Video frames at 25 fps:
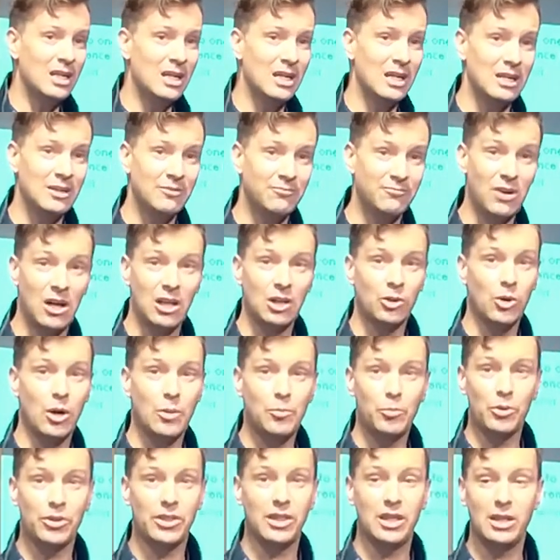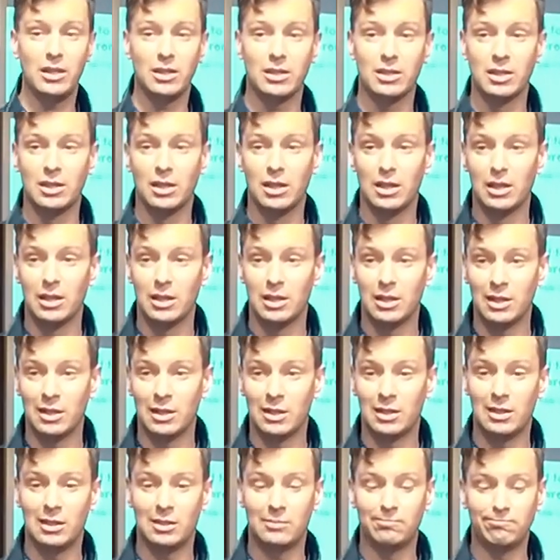follow up with it
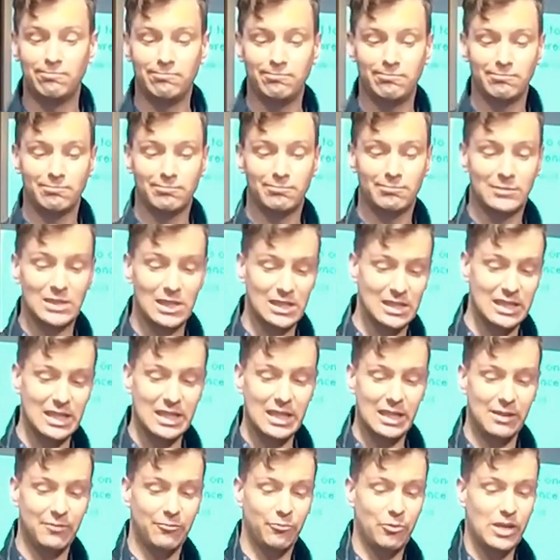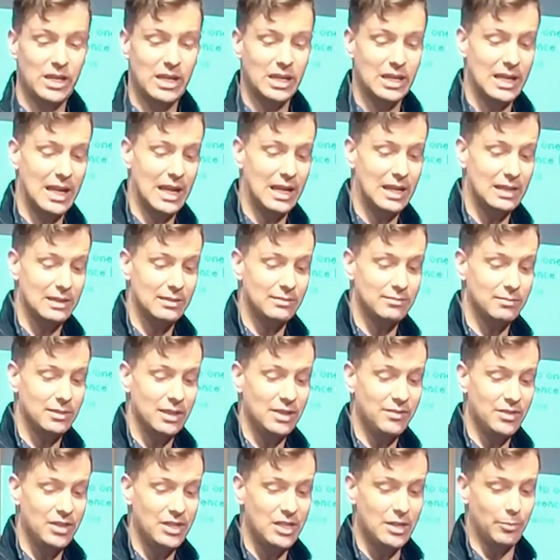to see if we can get
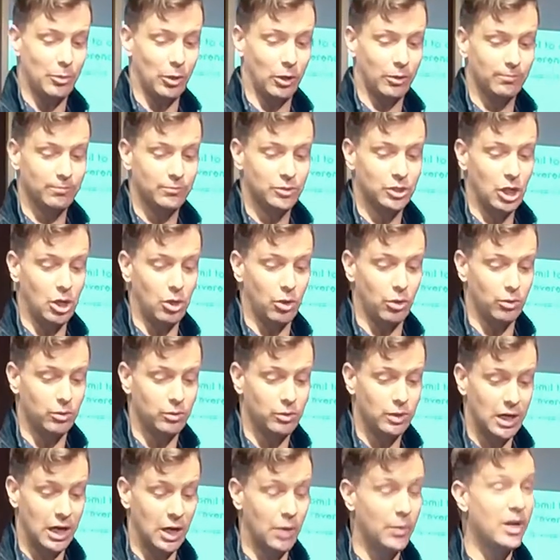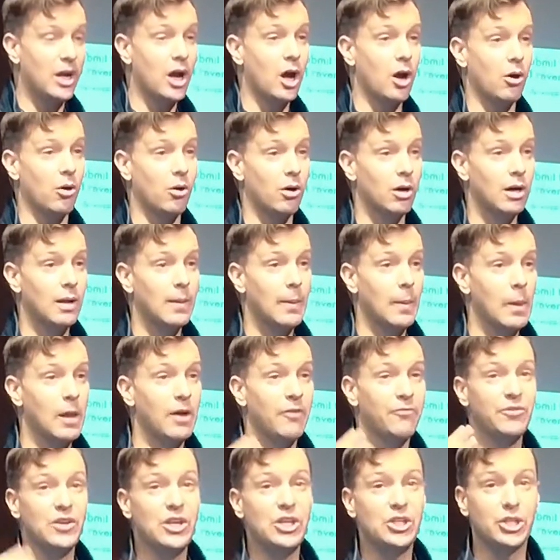even deeper. So here we go.
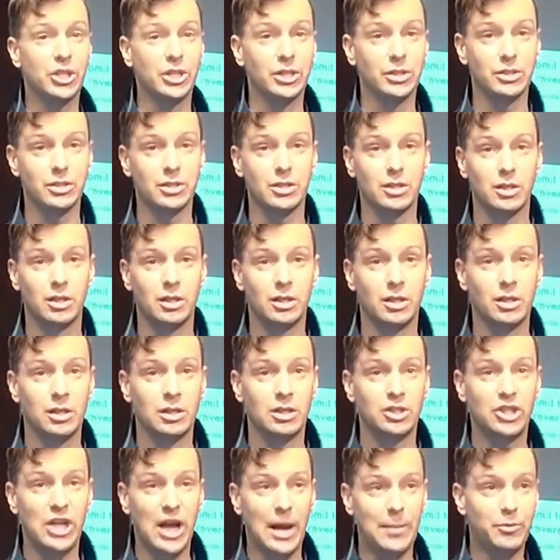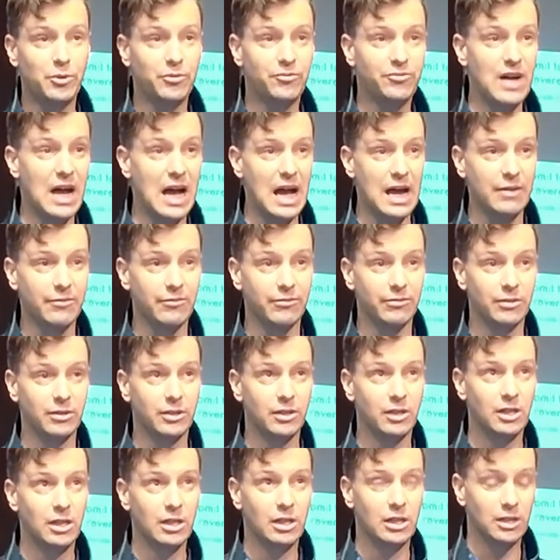Ephesians chapter 5,
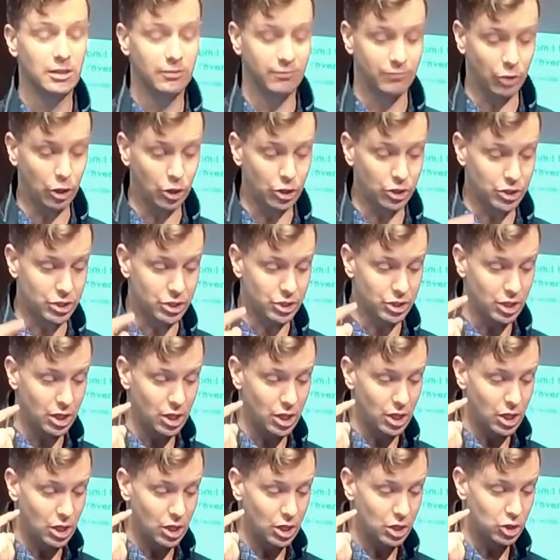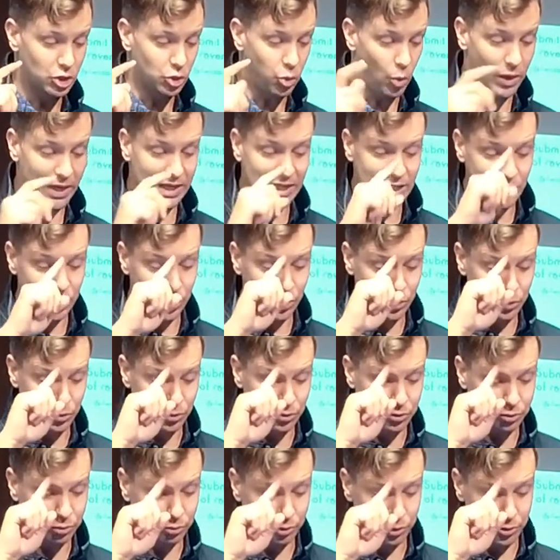verse 22
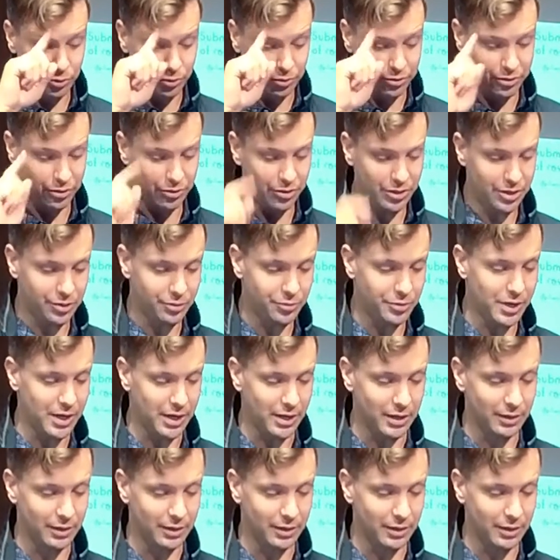through 33.